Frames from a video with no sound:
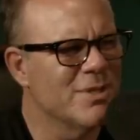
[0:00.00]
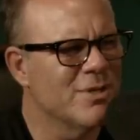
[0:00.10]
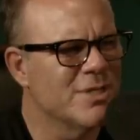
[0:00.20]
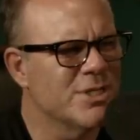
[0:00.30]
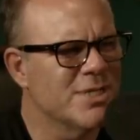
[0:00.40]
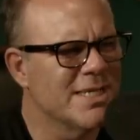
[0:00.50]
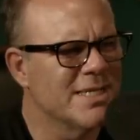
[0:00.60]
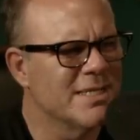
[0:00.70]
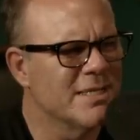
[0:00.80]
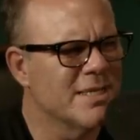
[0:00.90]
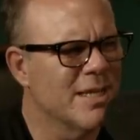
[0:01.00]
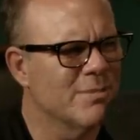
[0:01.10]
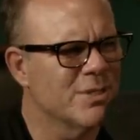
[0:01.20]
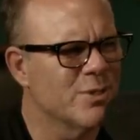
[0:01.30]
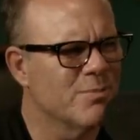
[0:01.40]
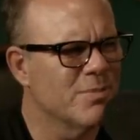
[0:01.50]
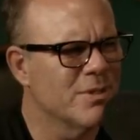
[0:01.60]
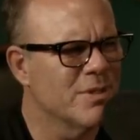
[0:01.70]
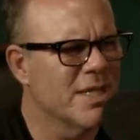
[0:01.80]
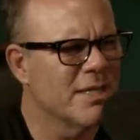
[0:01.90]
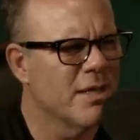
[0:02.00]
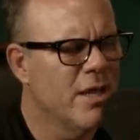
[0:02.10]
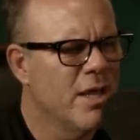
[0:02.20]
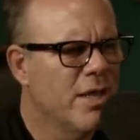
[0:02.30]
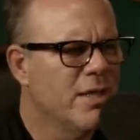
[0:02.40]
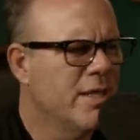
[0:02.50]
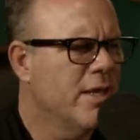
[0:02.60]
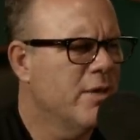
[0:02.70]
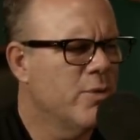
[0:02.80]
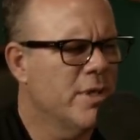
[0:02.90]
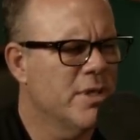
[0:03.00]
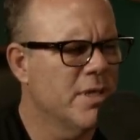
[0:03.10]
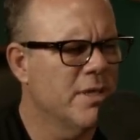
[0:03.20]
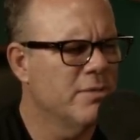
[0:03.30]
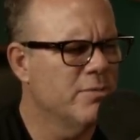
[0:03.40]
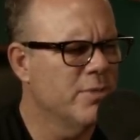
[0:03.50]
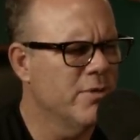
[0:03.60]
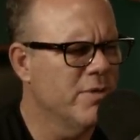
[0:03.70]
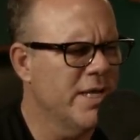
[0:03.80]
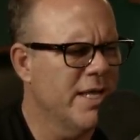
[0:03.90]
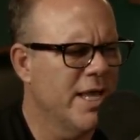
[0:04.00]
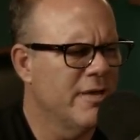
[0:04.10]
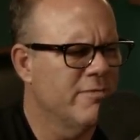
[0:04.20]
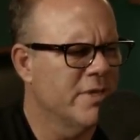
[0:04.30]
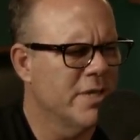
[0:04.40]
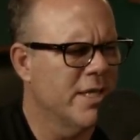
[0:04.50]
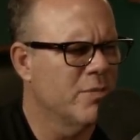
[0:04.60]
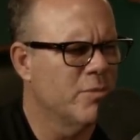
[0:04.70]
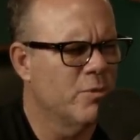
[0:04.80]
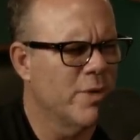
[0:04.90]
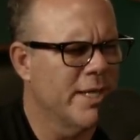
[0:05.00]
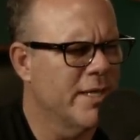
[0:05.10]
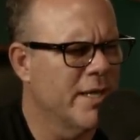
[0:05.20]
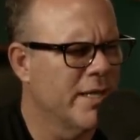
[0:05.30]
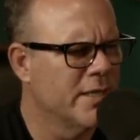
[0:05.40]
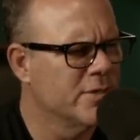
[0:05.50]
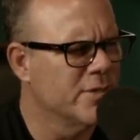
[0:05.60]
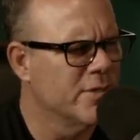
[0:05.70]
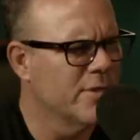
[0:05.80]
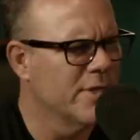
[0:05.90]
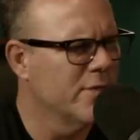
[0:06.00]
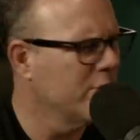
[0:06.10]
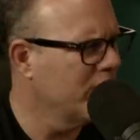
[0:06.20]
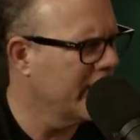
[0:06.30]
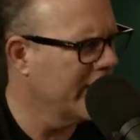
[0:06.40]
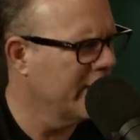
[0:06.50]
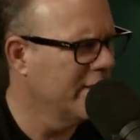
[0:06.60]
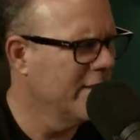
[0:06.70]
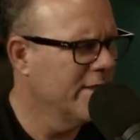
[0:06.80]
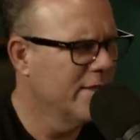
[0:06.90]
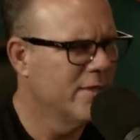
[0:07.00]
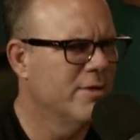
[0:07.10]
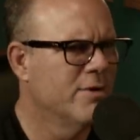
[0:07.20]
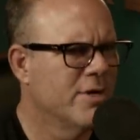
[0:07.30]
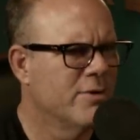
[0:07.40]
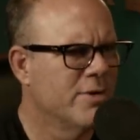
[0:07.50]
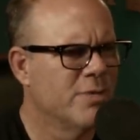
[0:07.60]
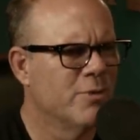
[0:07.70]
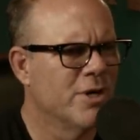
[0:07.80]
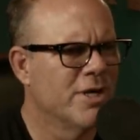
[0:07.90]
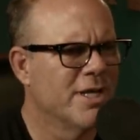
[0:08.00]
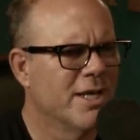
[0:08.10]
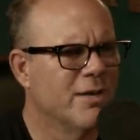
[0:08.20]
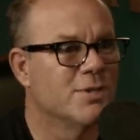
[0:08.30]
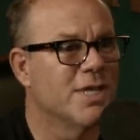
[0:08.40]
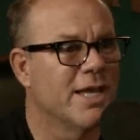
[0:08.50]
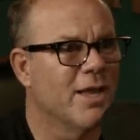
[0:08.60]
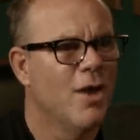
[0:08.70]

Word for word: auditioning at the comic strip, and they're like, "Yeah, well, uh, we already have a likable white guy, uh-huh. so I don't know why you're going to work." And it was like,